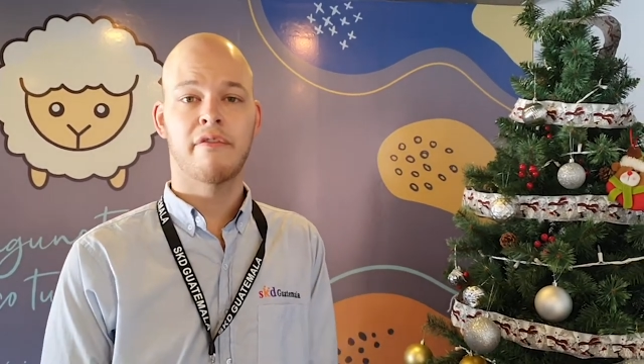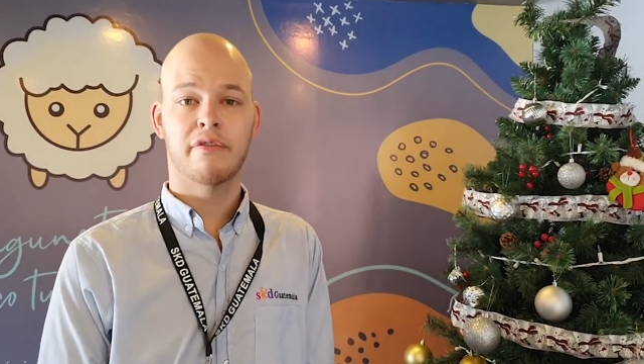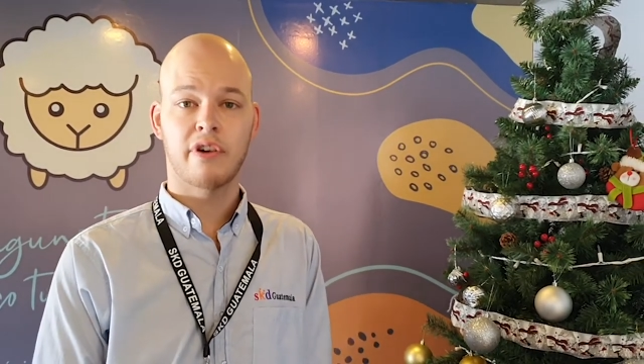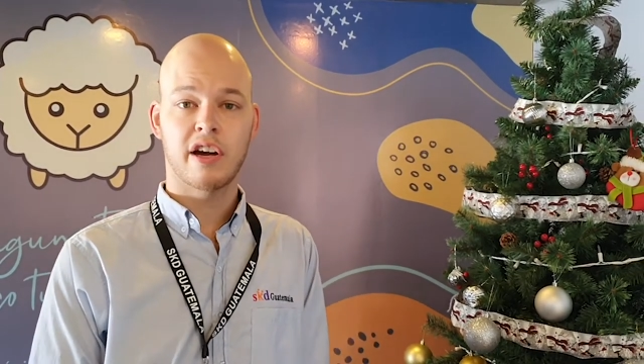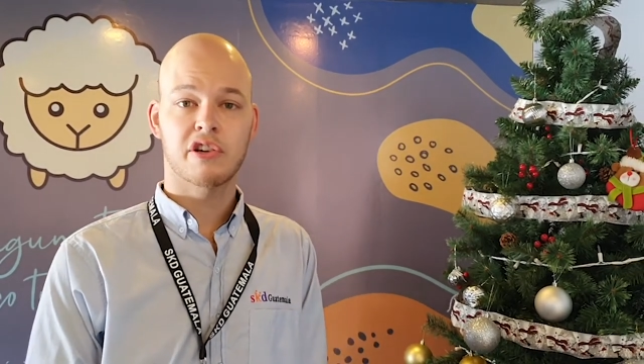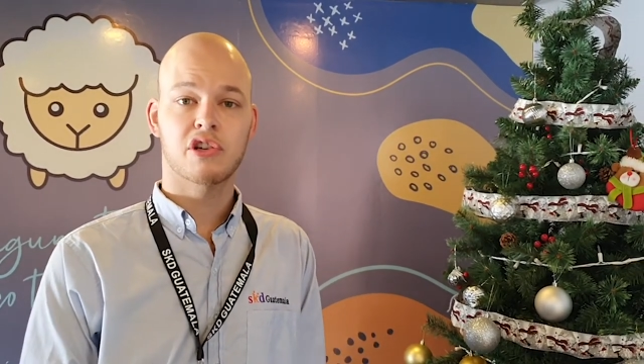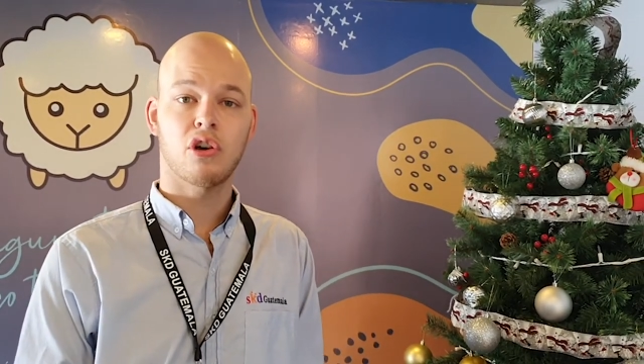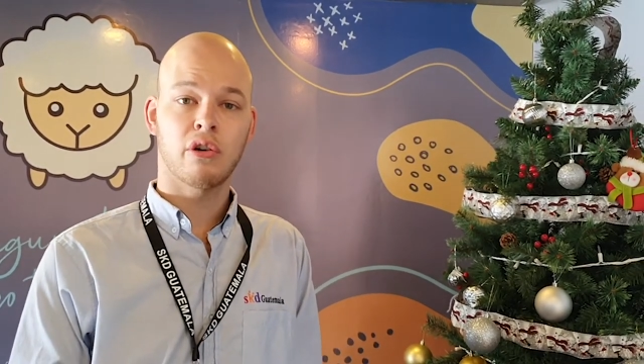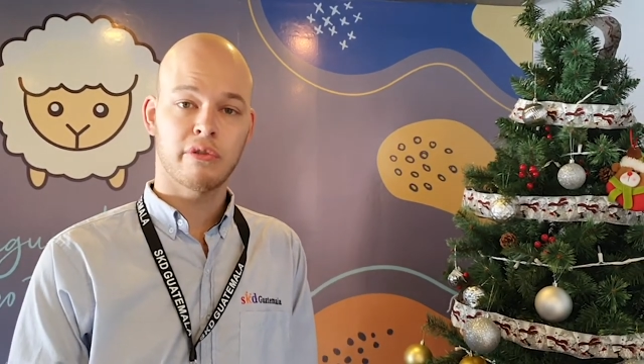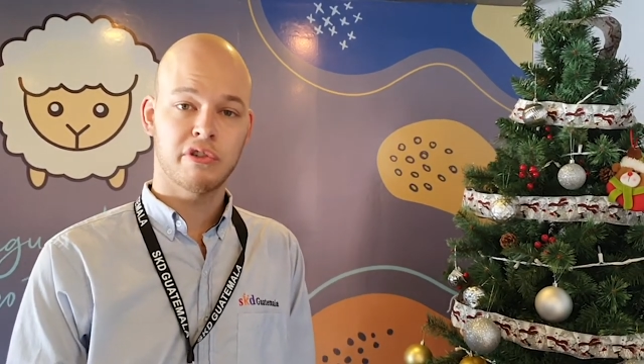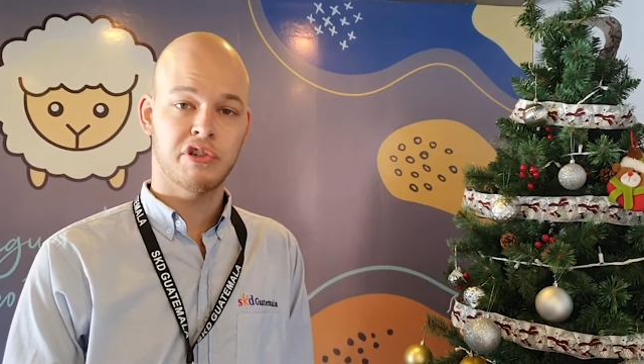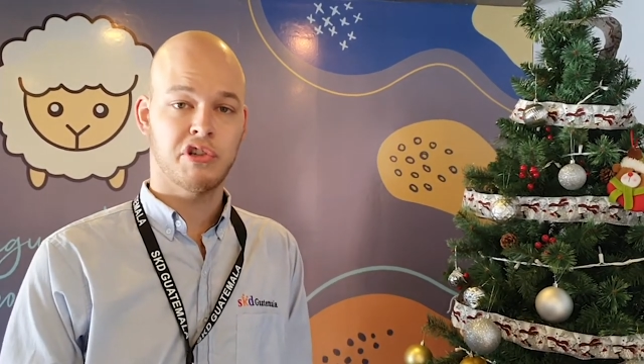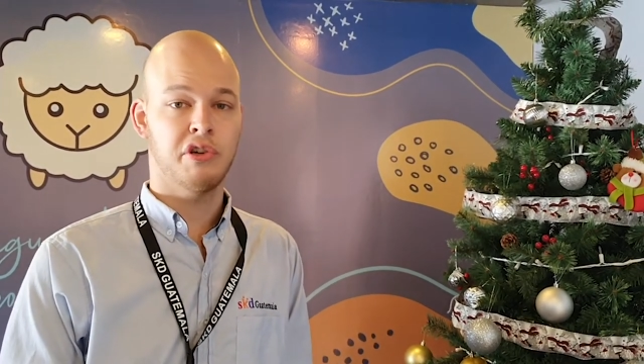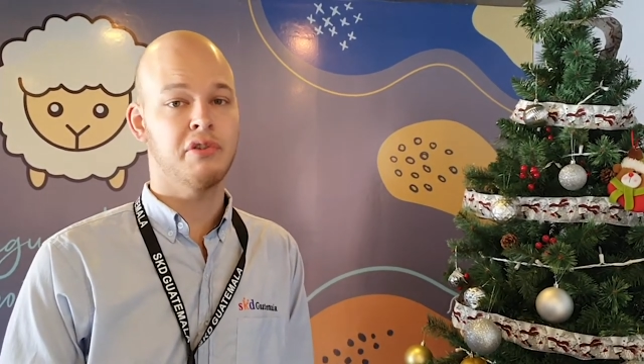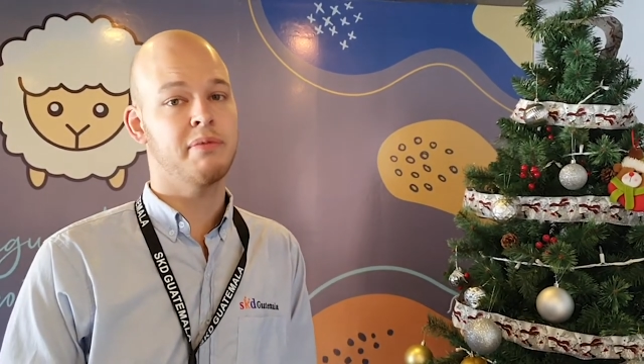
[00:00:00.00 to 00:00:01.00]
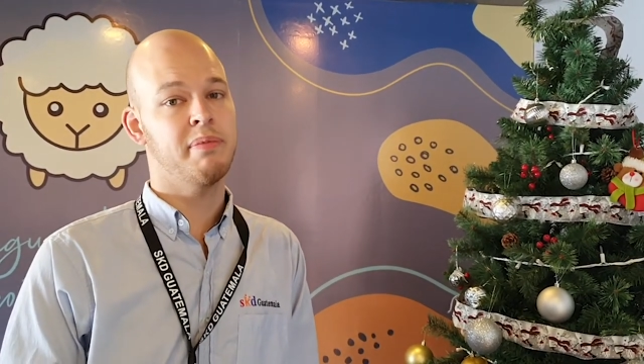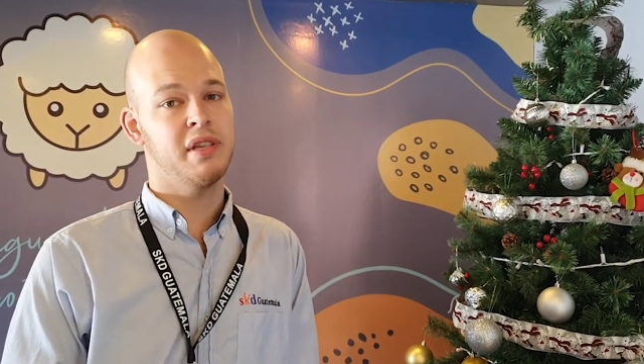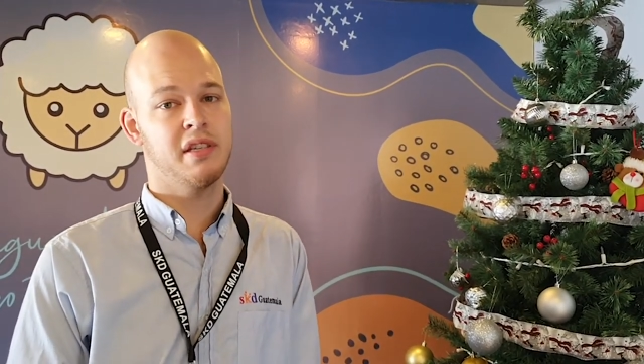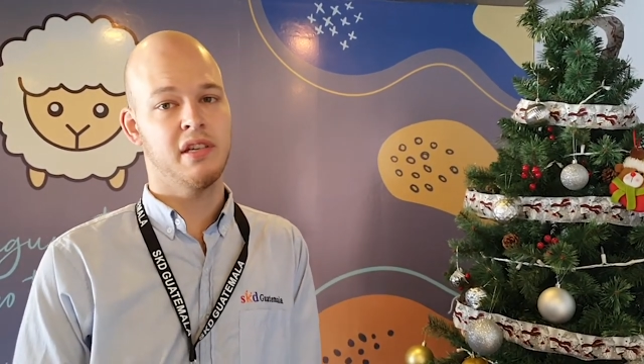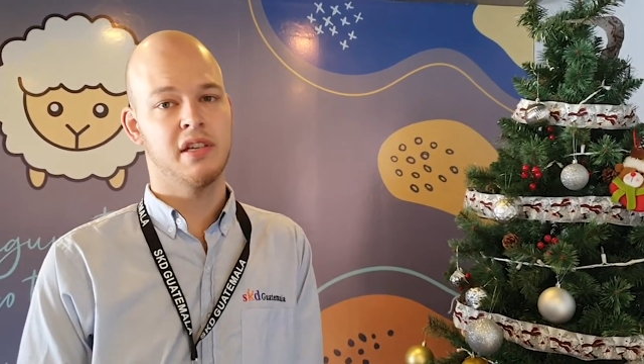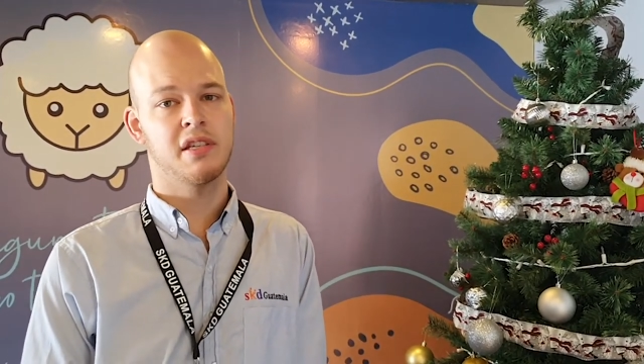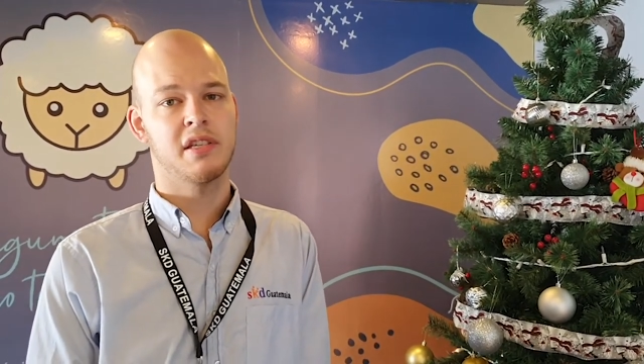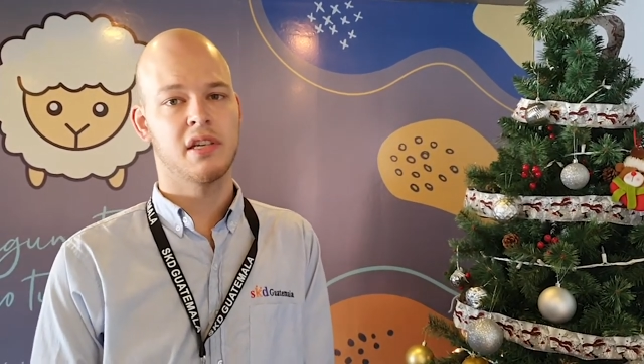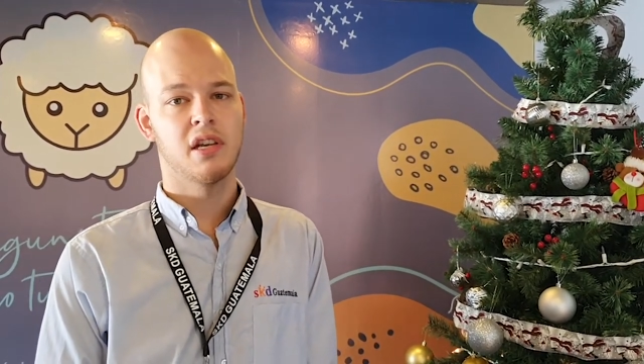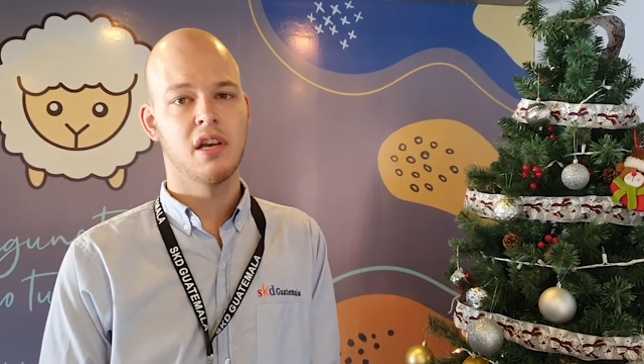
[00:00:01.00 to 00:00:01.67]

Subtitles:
fresh orange juice business.